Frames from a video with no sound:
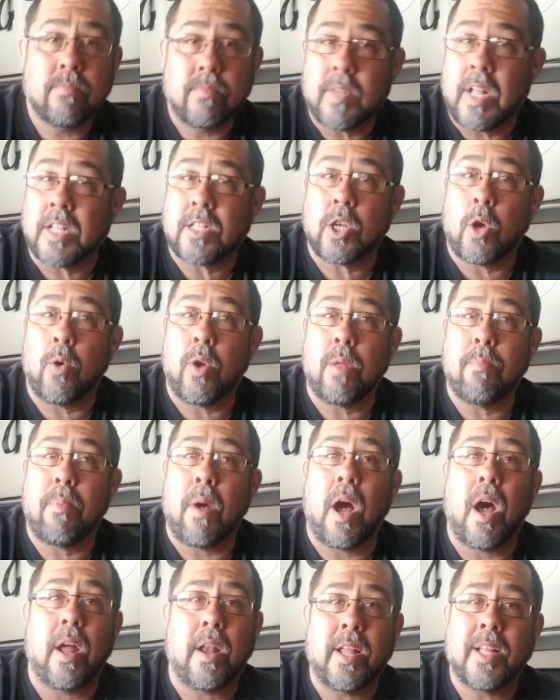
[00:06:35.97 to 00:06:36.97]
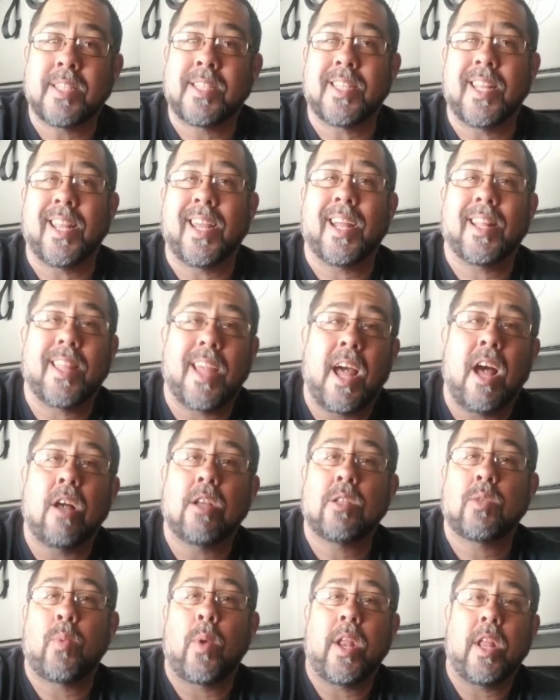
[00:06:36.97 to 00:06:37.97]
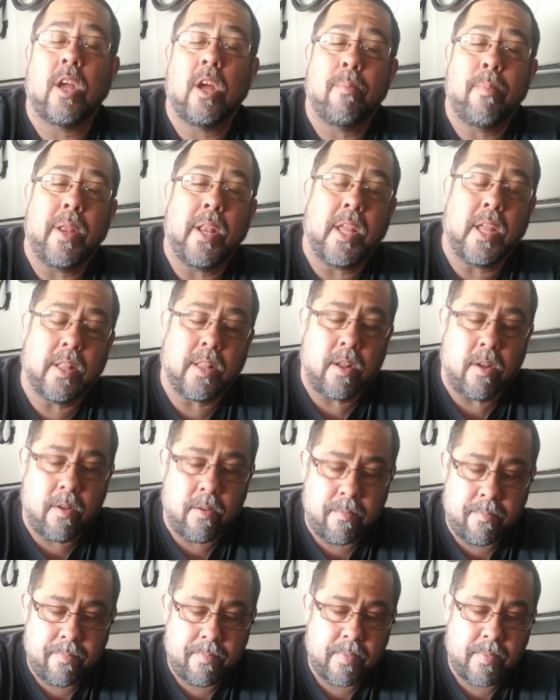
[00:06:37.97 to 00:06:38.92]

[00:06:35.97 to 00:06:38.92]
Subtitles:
That's already bought. It's sitting at the house waiting on me to get there.